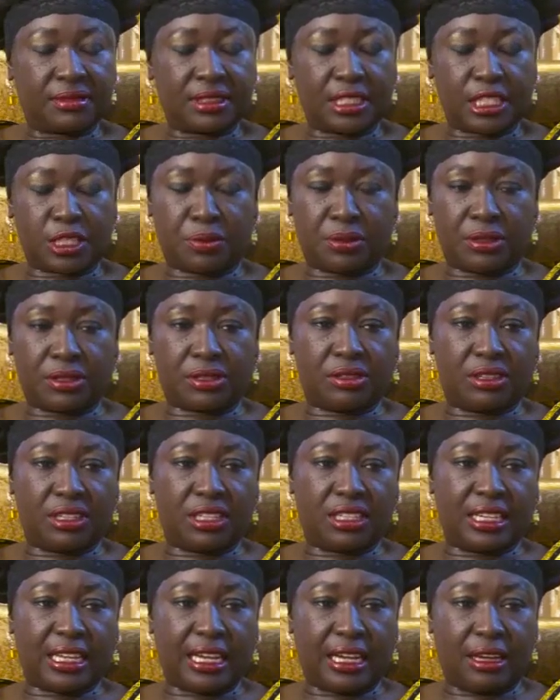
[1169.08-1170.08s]
sponsored
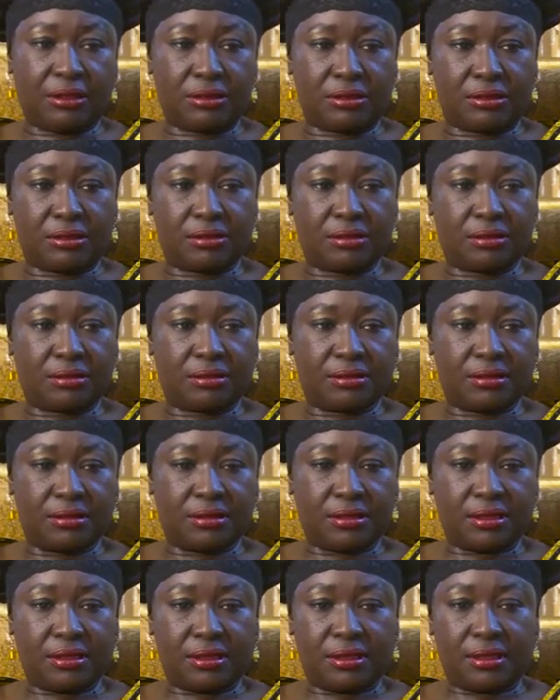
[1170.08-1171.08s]
in the house,
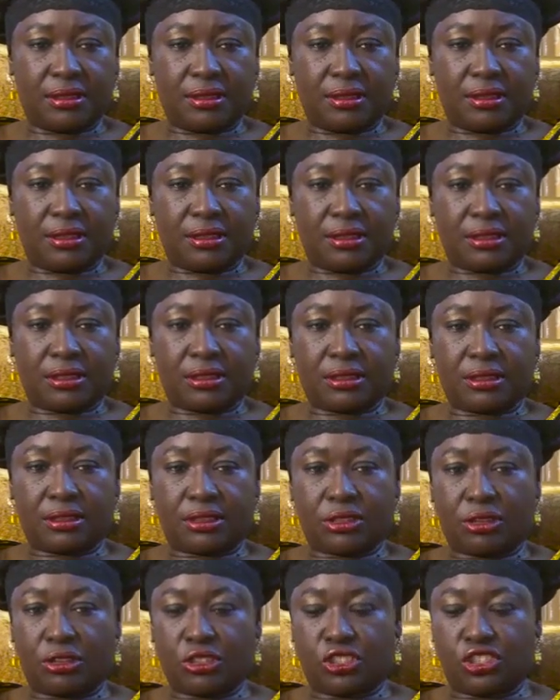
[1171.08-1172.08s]

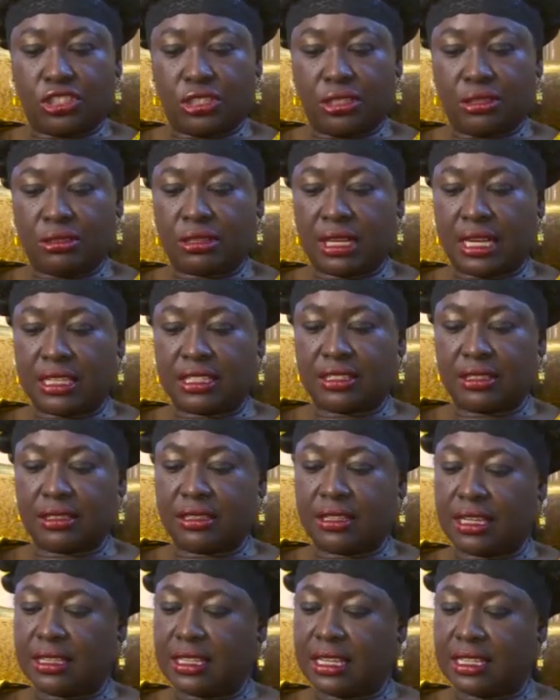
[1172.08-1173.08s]
touching, that
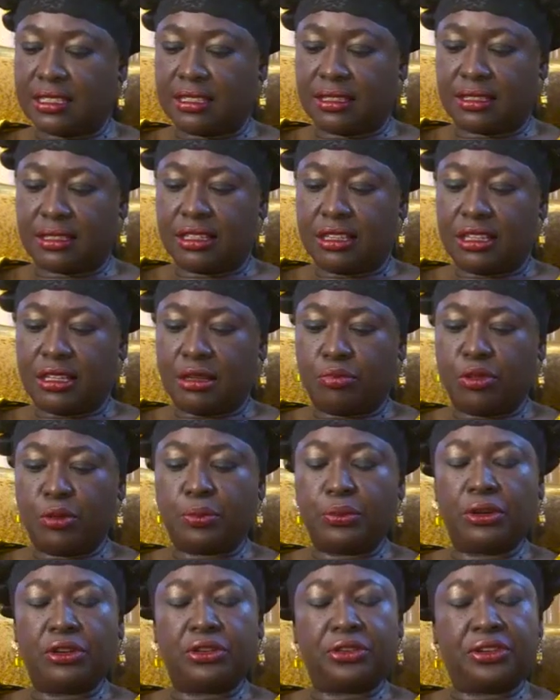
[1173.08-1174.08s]
is
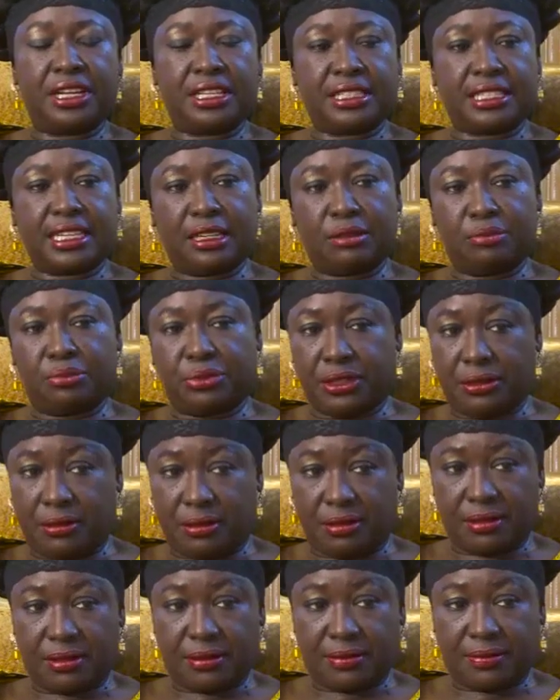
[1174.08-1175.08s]
people-oriented
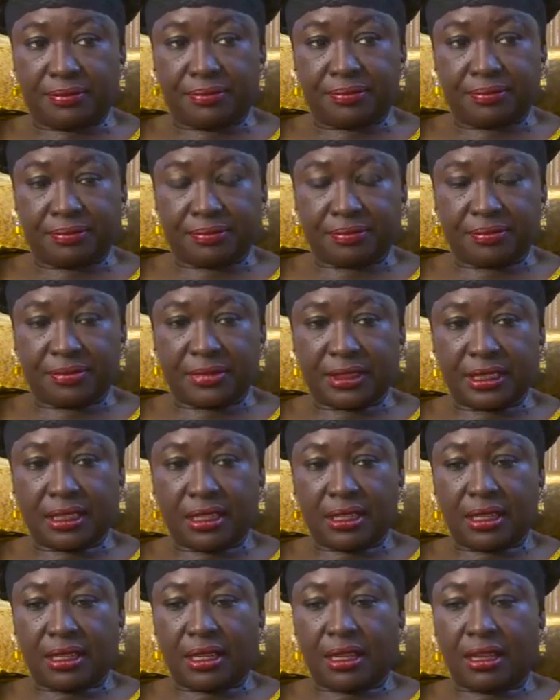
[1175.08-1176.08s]
bills.
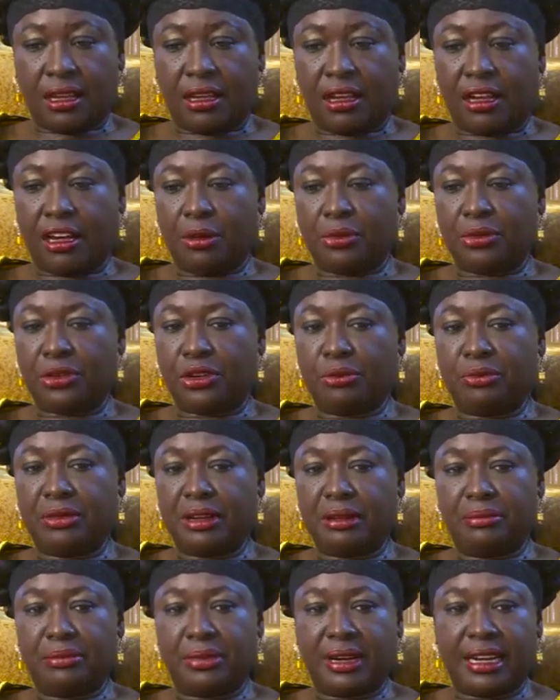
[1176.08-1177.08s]
I'll be
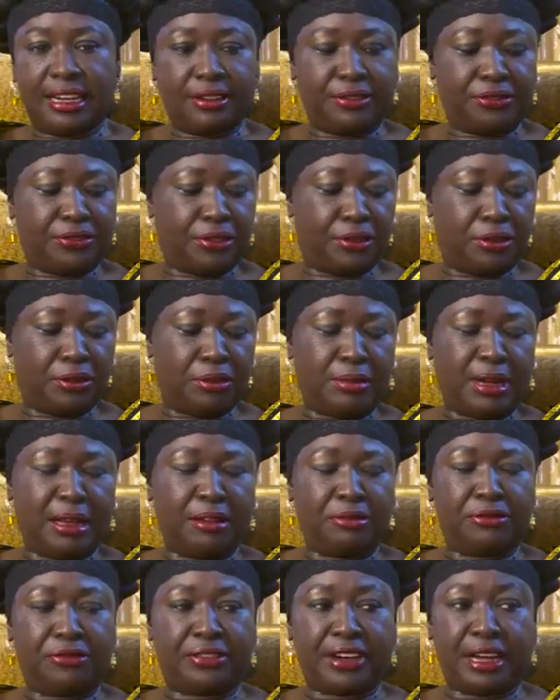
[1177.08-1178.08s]
remembered for my
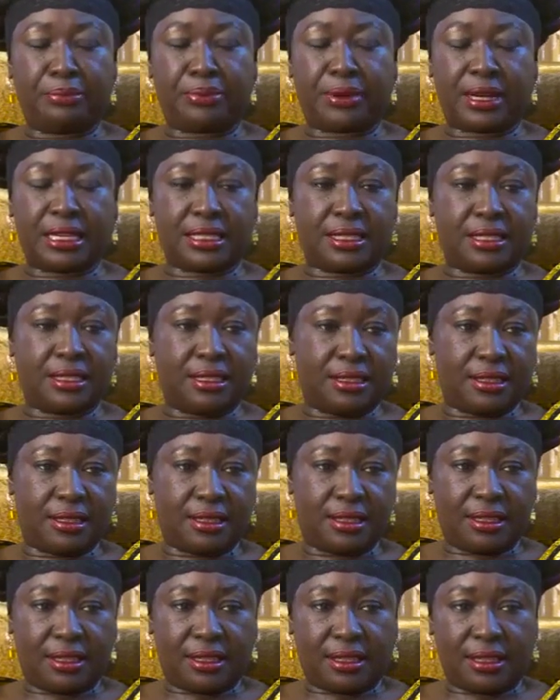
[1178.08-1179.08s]
vibrancy
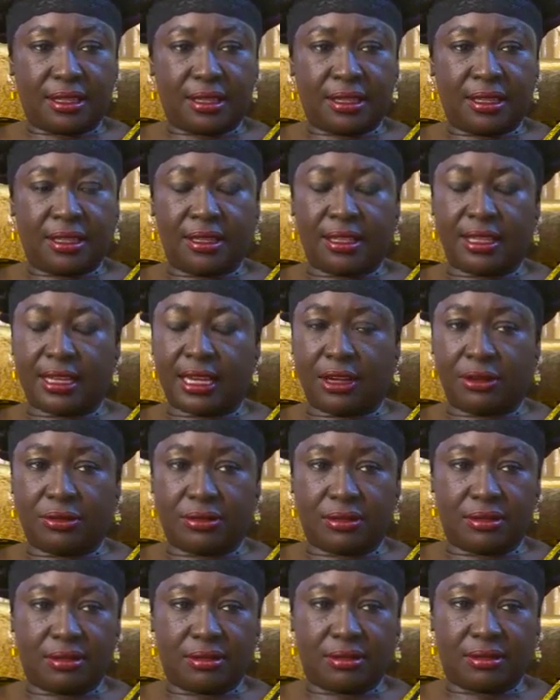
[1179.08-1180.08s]
in the
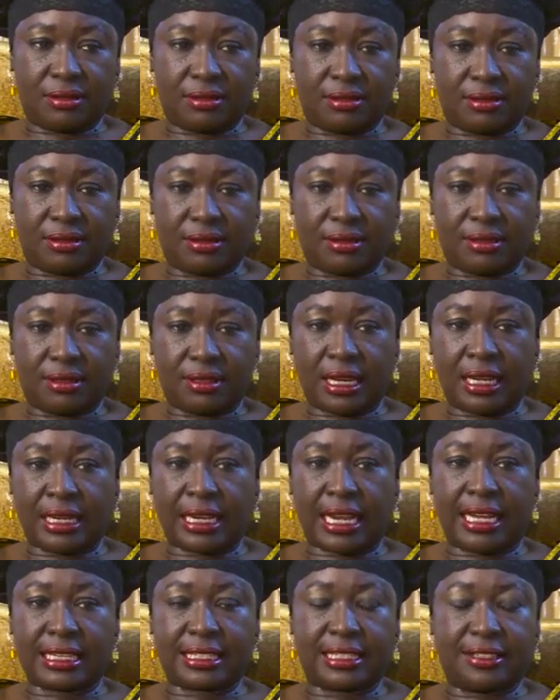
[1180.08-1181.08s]
house and
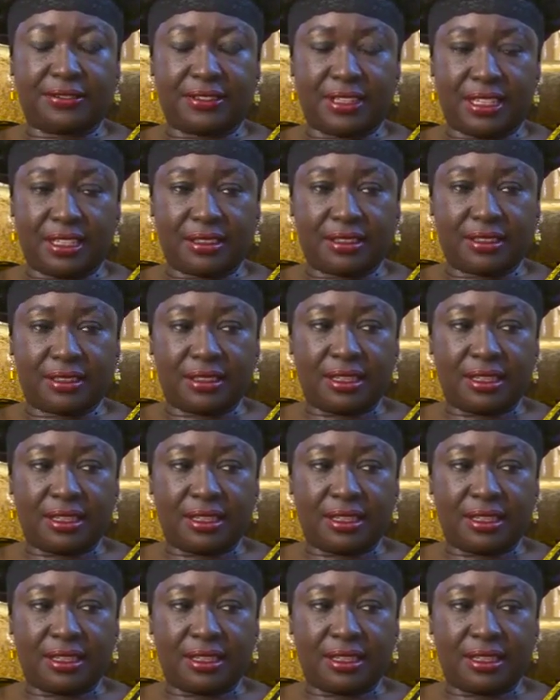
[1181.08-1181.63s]
activeness.